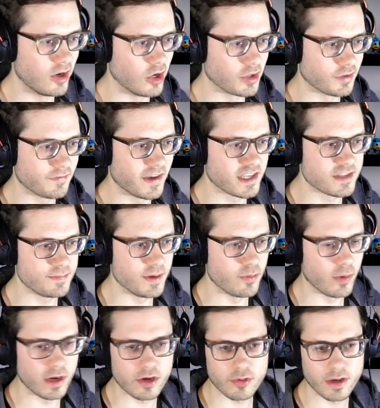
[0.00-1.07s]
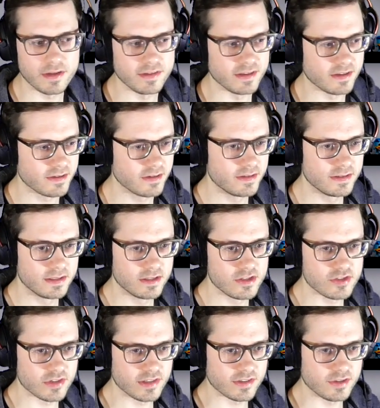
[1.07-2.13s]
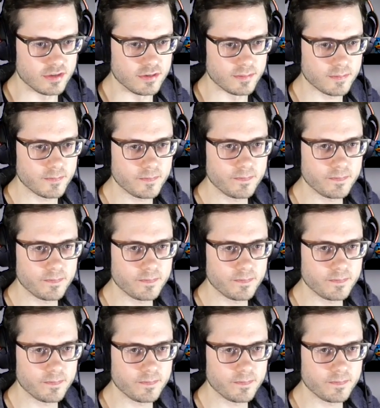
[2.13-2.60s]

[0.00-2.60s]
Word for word: a lot of XP while grinding. But that's good.